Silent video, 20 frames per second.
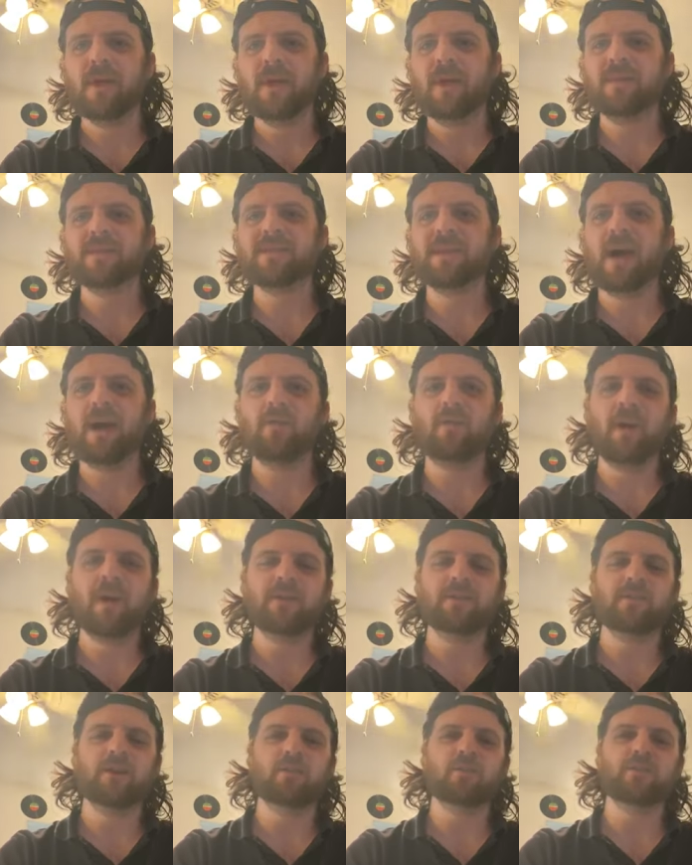It's not
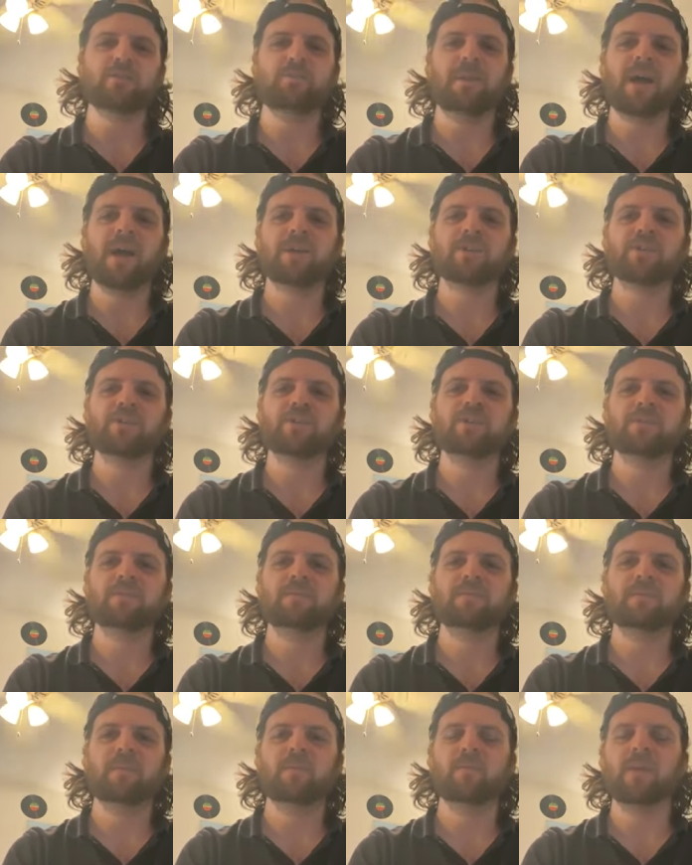right though, Splashy,
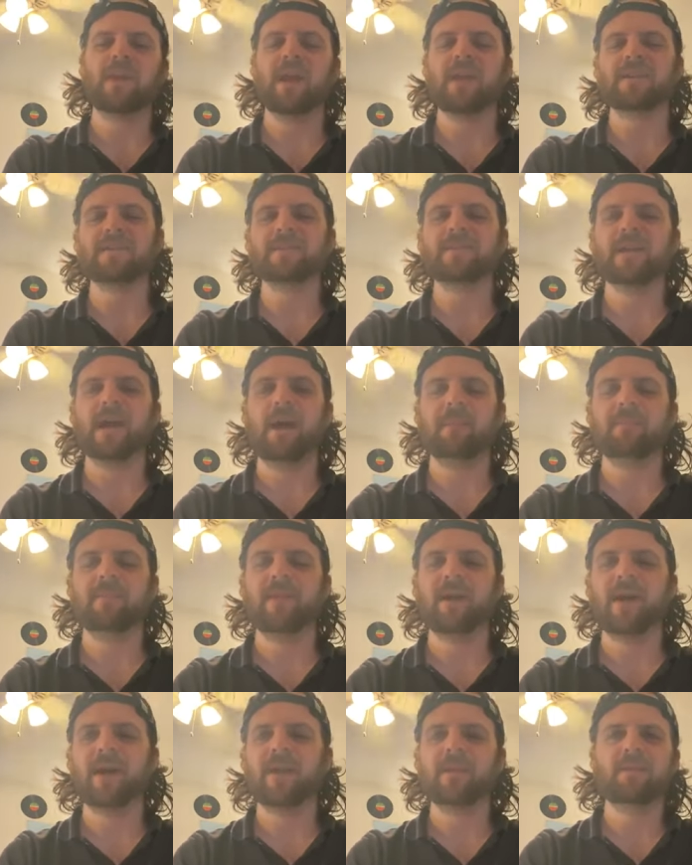and we gotta stop
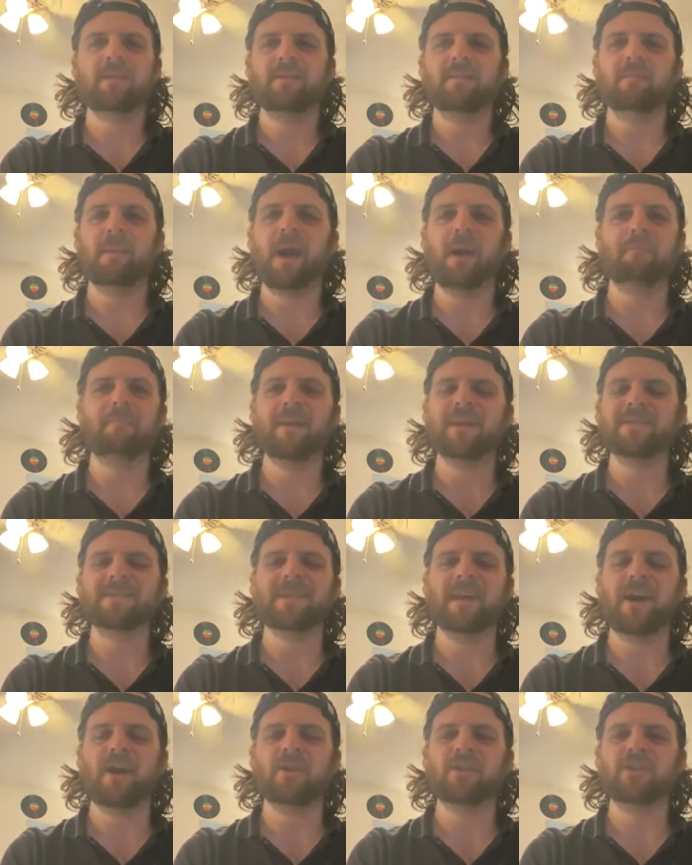that mob
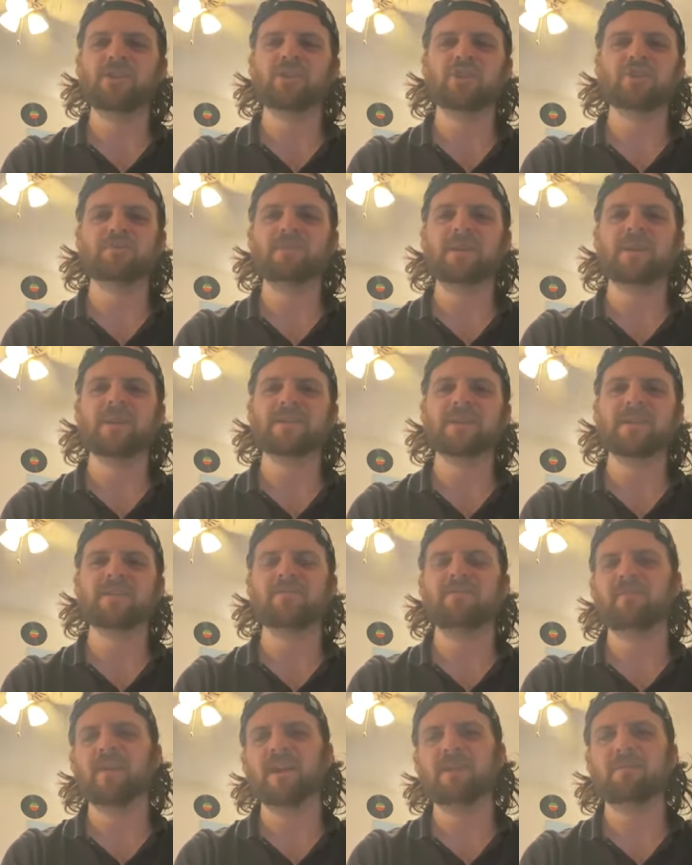mentality. Just because I
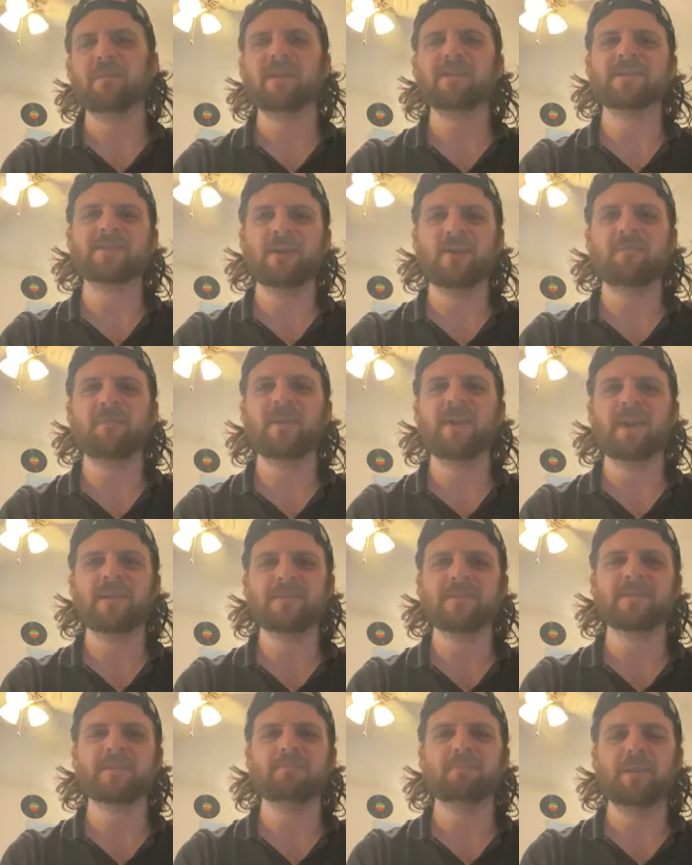defended myself
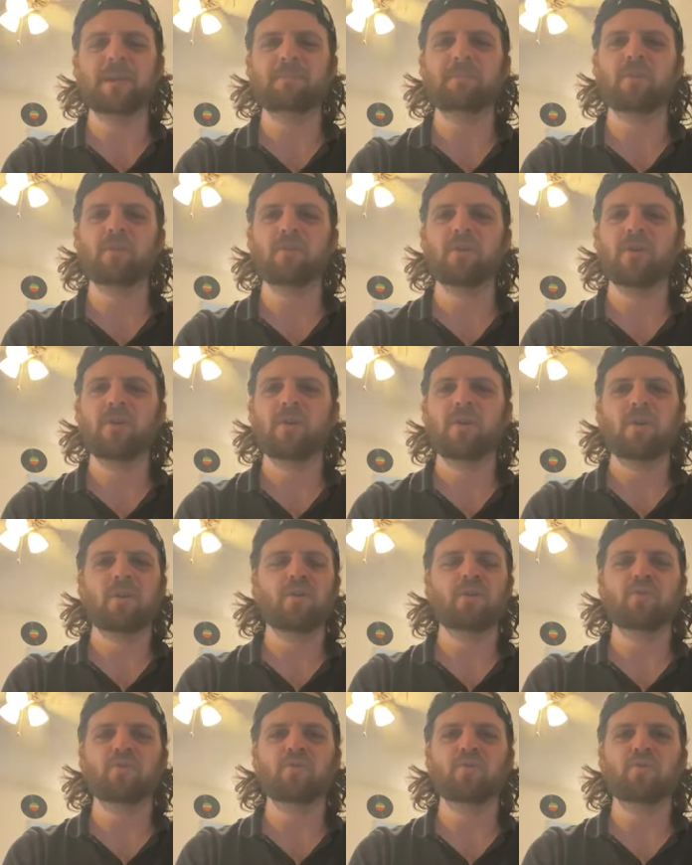against some people
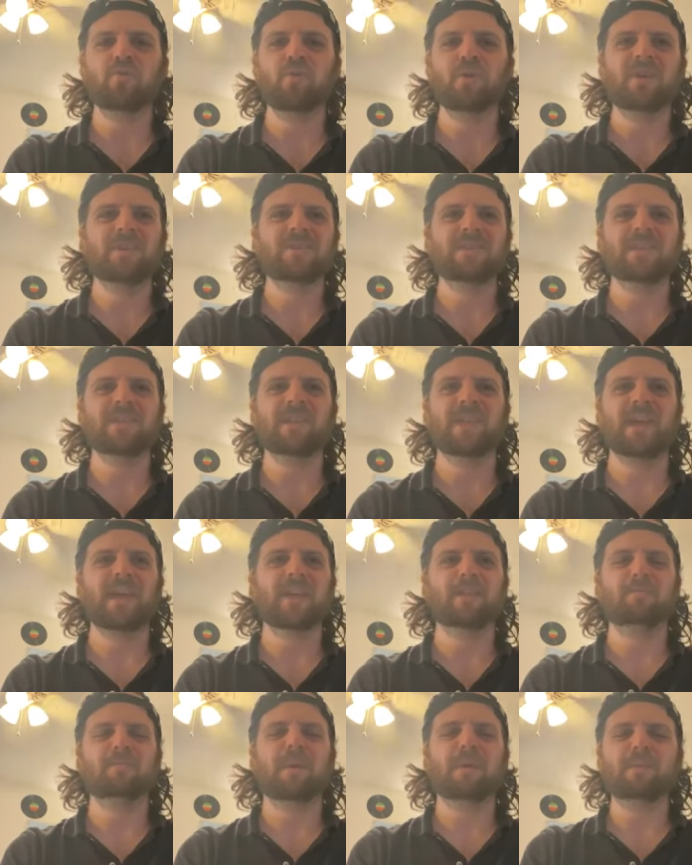who didn't
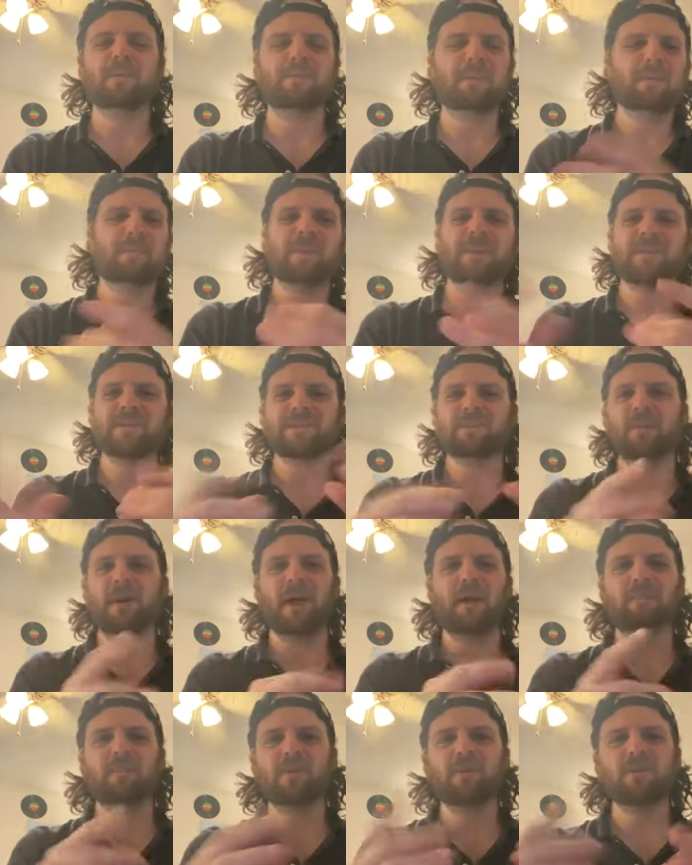like my, me because of
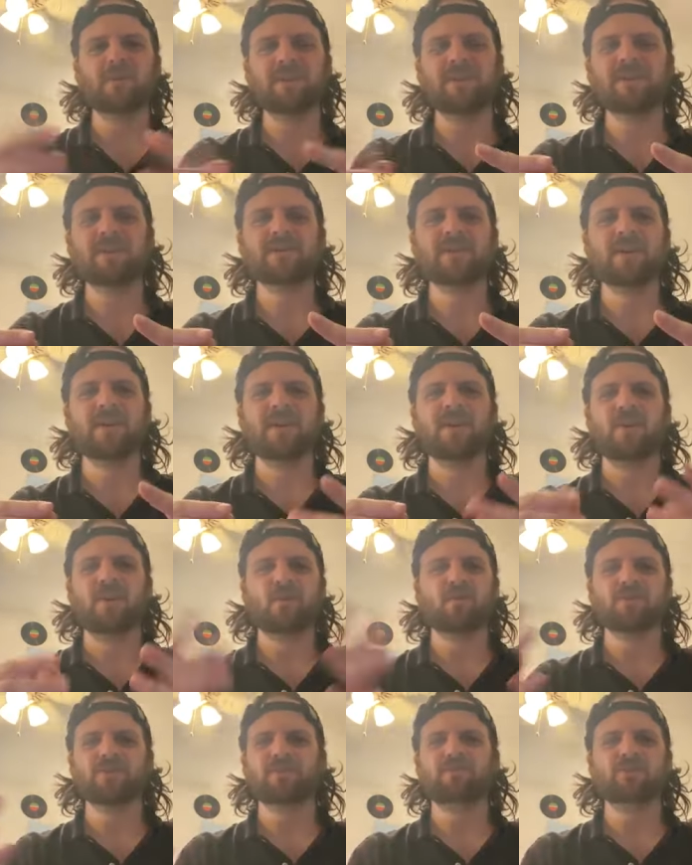my abilities,
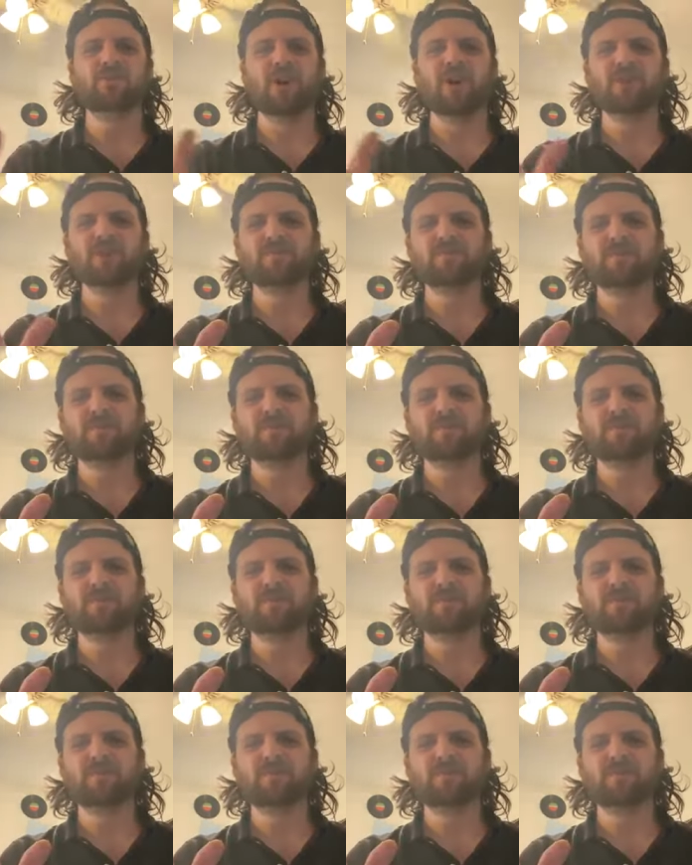or some jealous